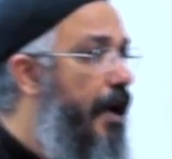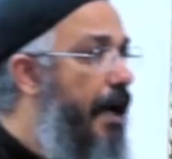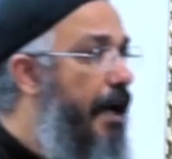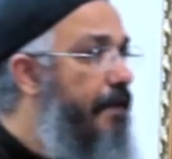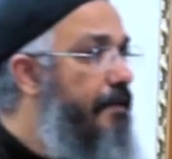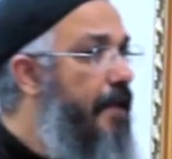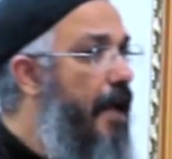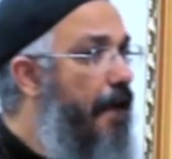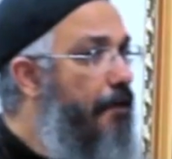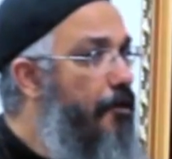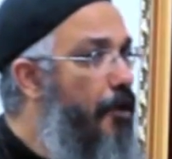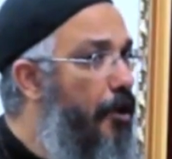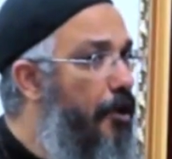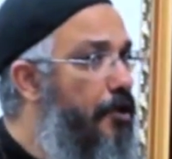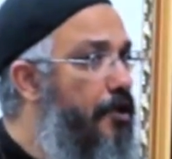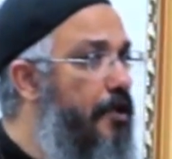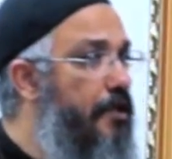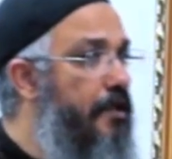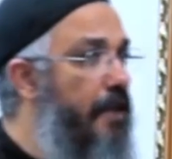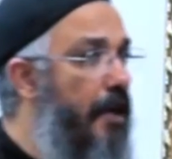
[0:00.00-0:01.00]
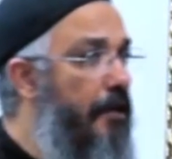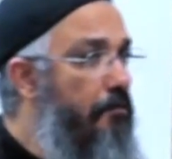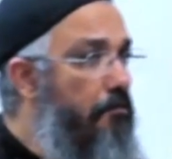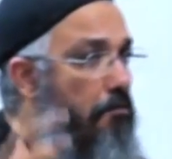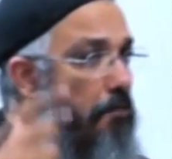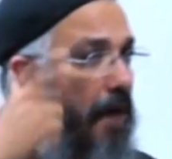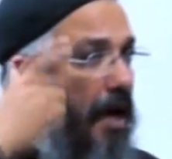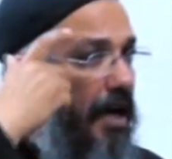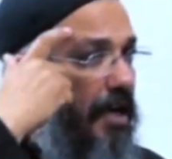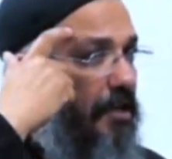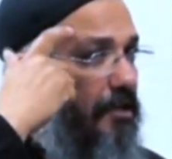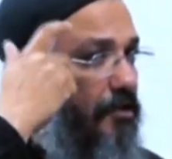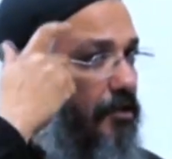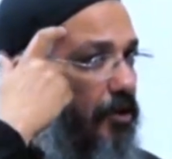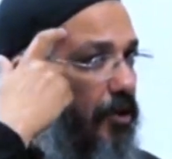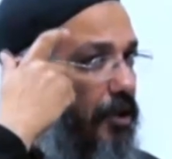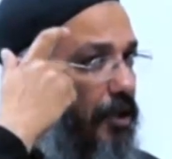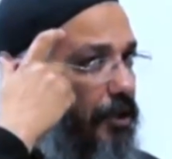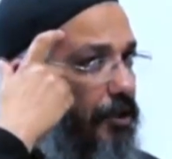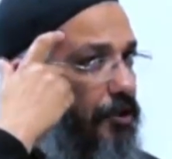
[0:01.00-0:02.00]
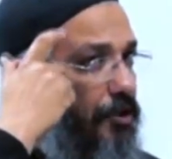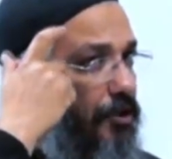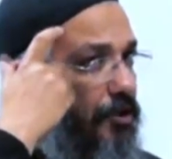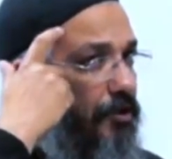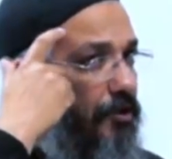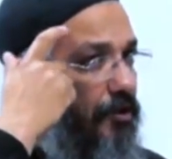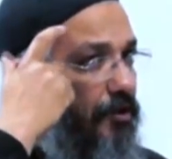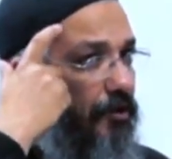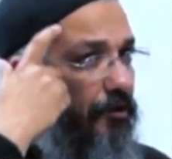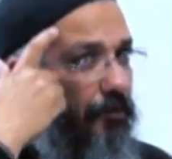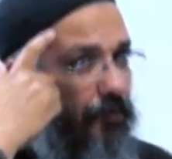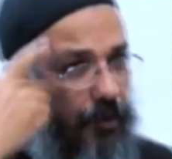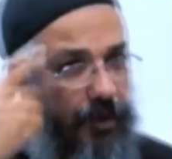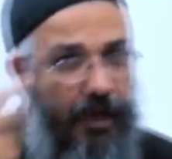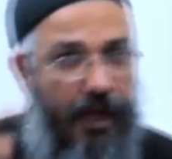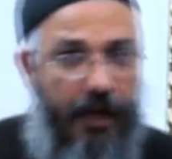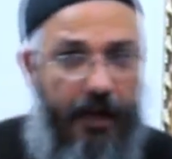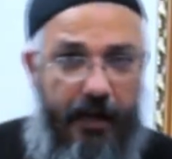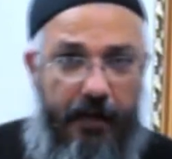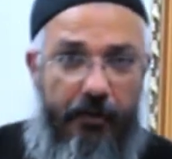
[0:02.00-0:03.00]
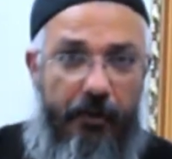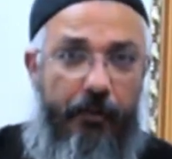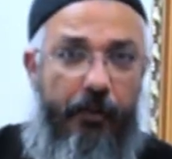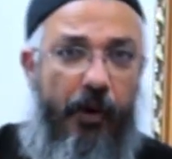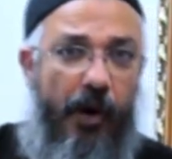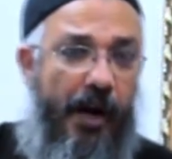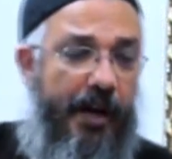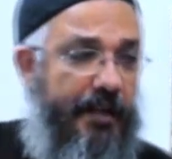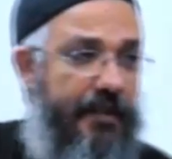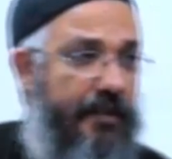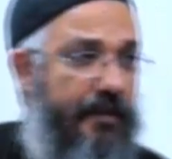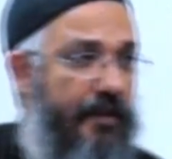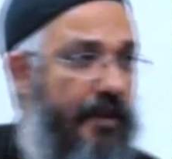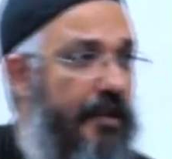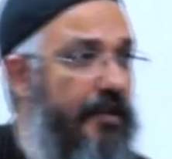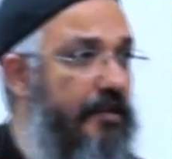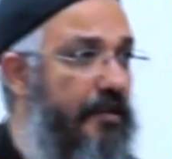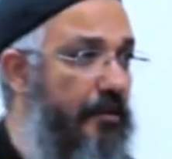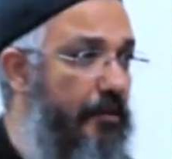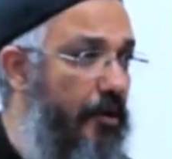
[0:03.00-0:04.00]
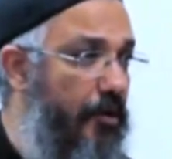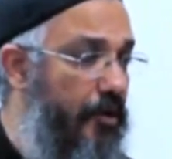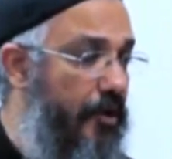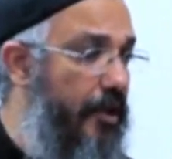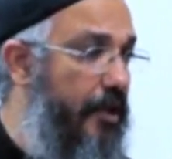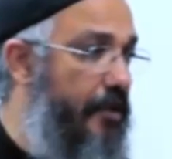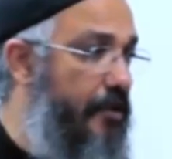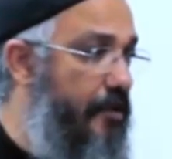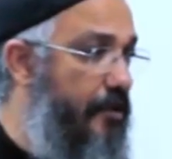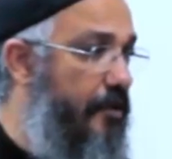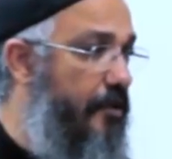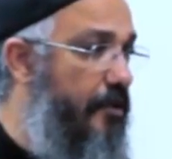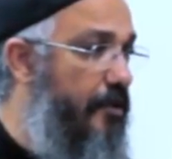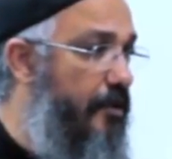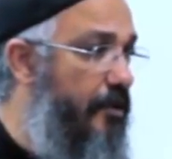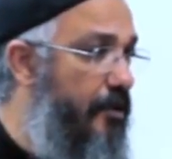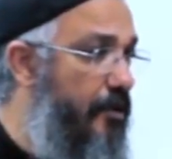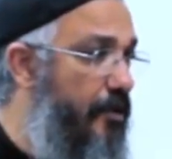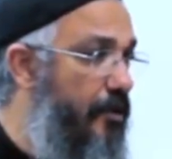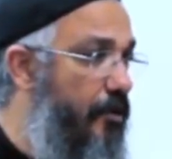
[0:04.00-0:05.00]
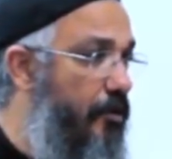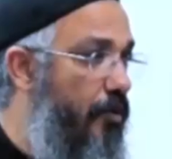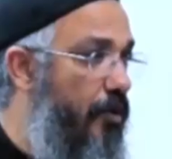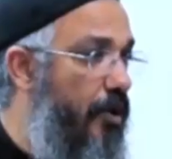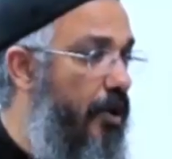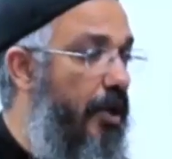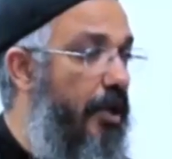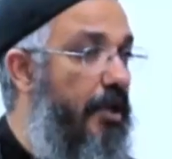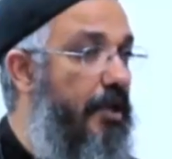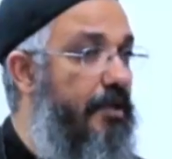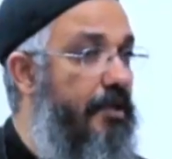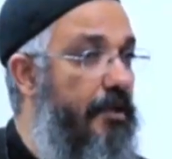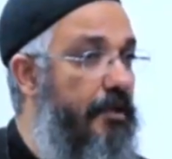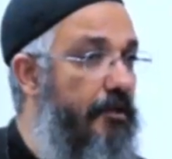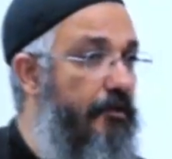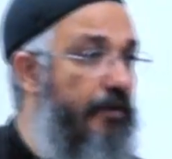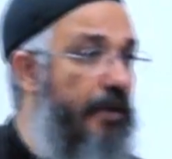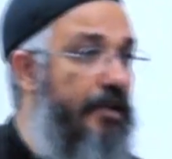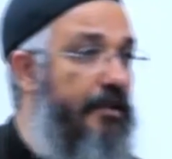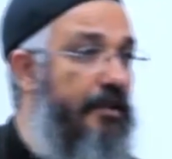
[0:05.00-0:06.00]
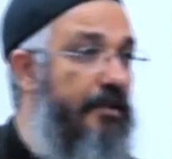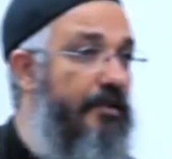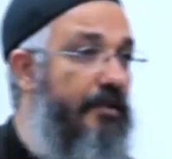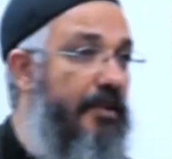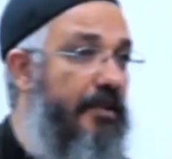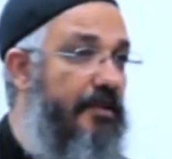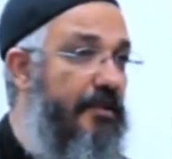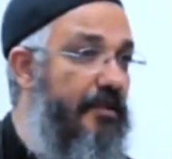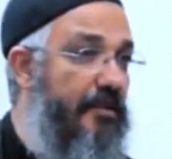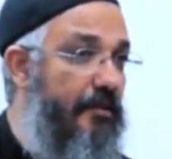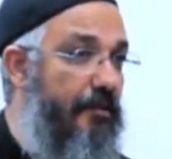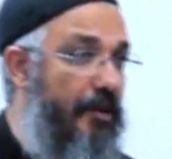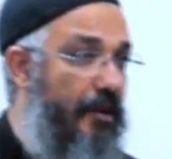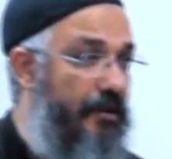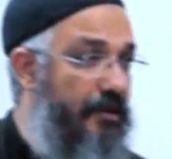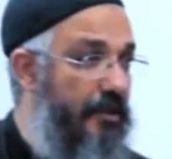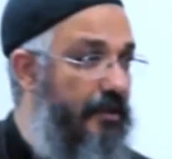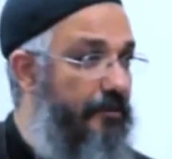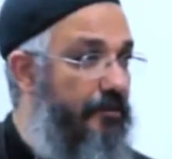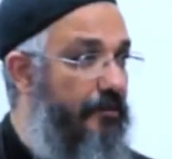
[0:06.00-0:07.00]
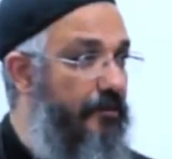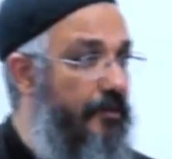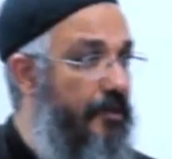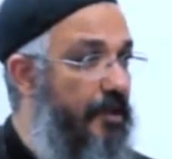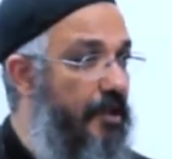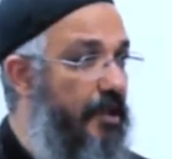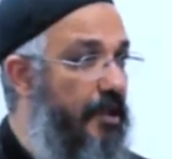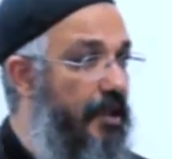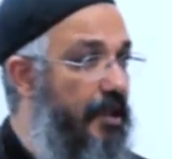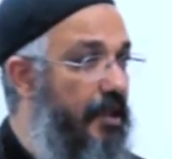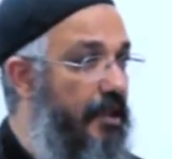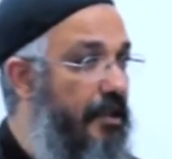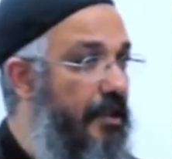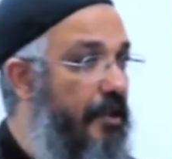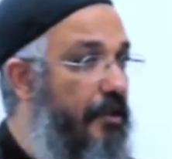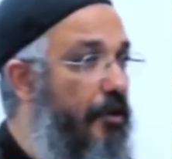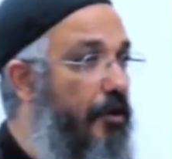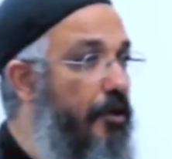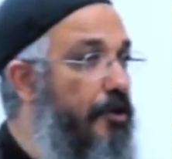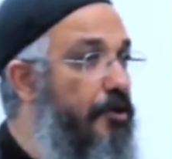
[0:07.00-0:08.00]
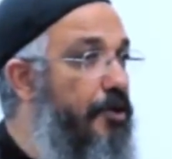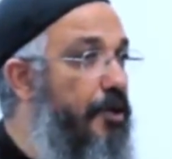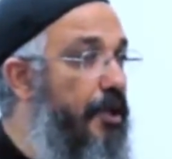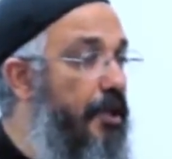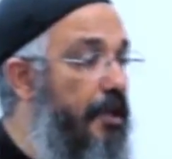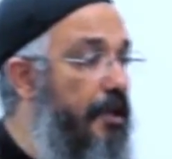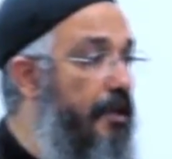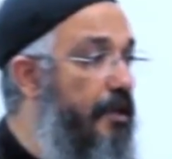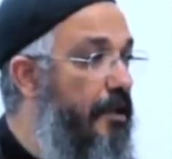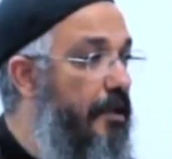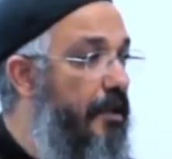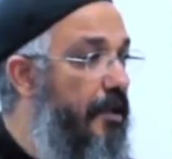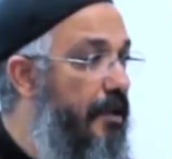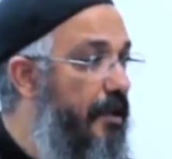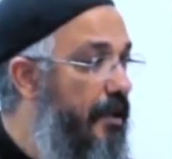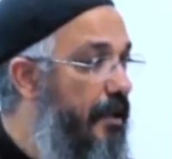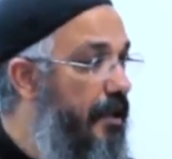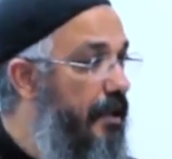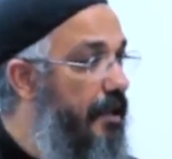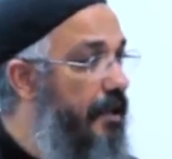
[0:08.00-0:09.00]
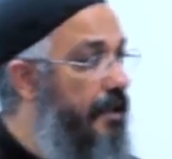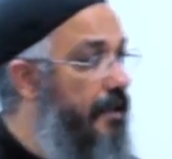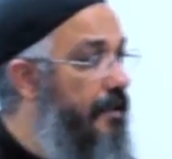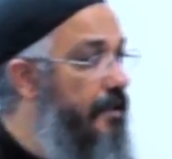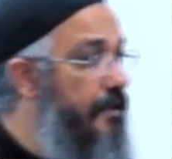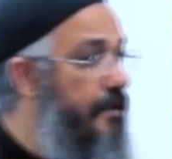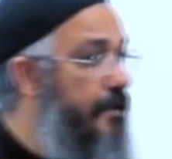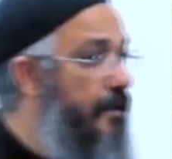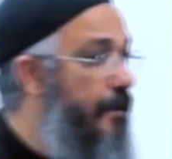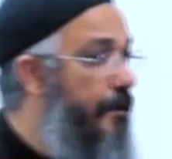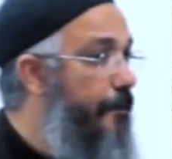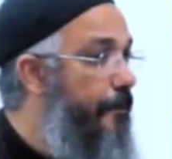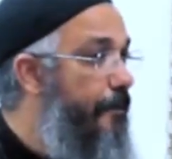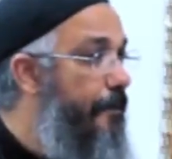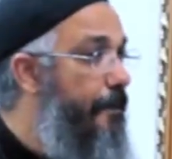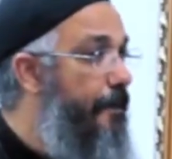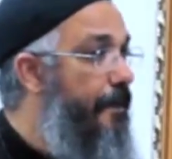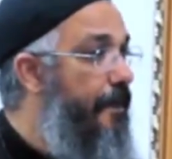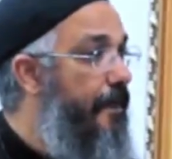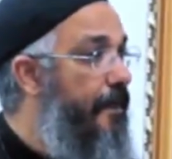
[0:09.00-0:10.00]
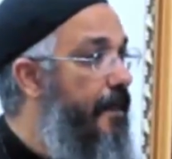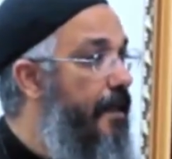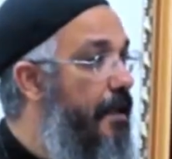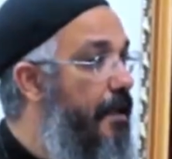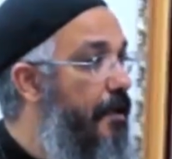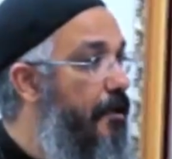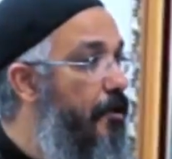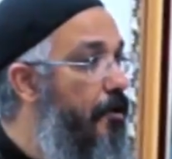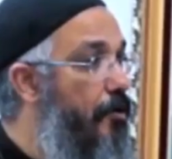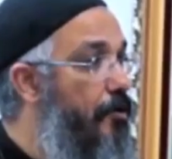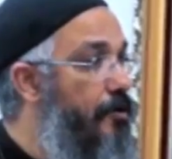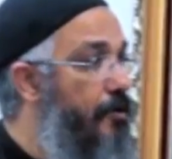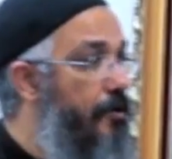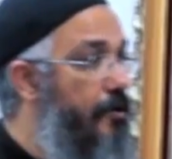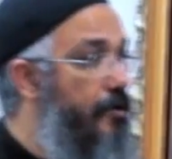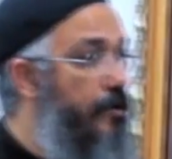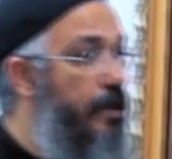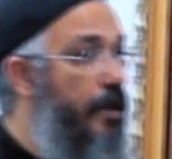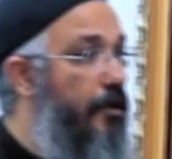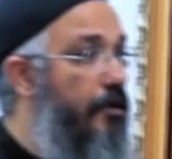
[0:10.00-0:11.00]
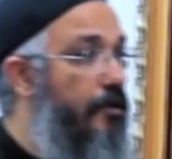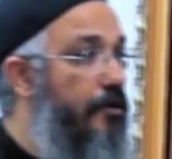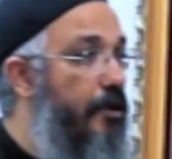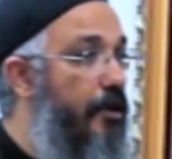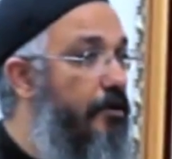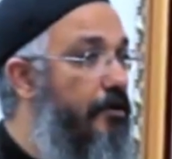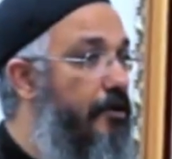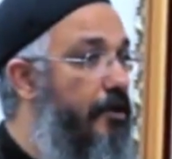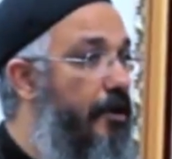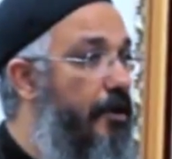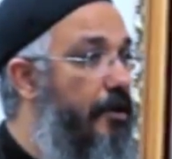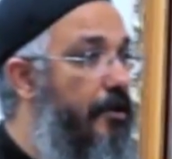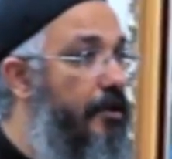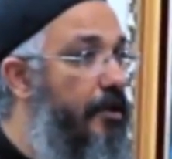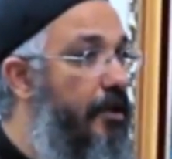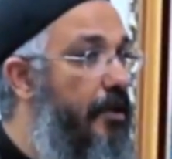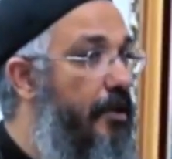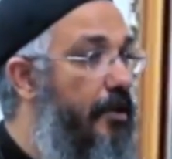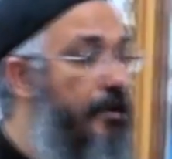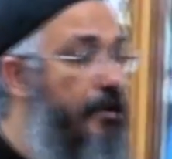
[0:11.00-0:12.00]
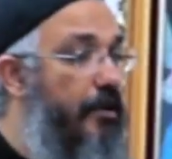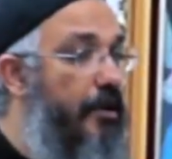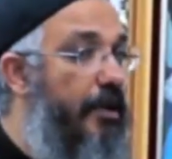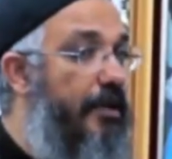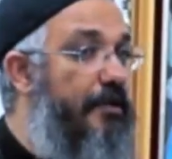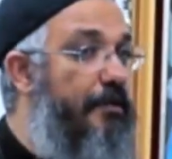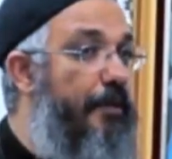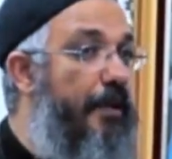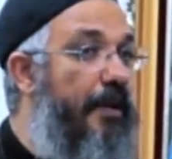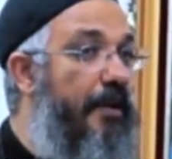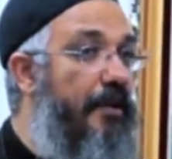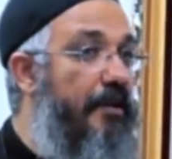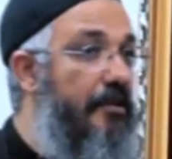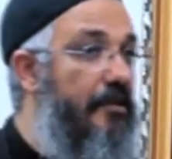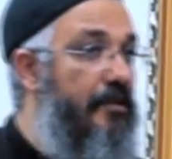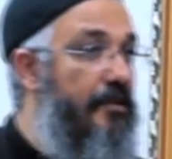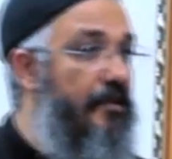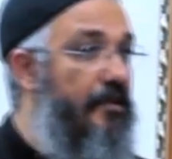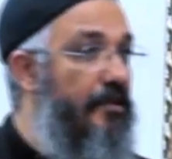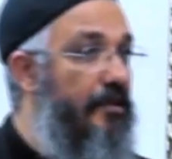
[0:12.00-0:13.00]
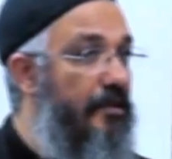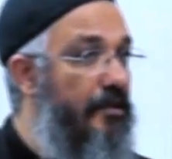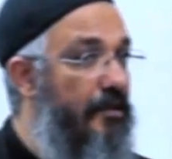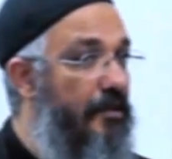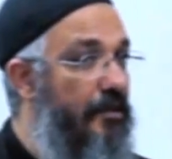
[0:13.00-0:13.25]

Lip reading: And that knowledge is not mind knowledge. We're not going to memorize things about Christ. We're not going to sit and write a thesis about him. The knowledge here is the gnosis, the experience.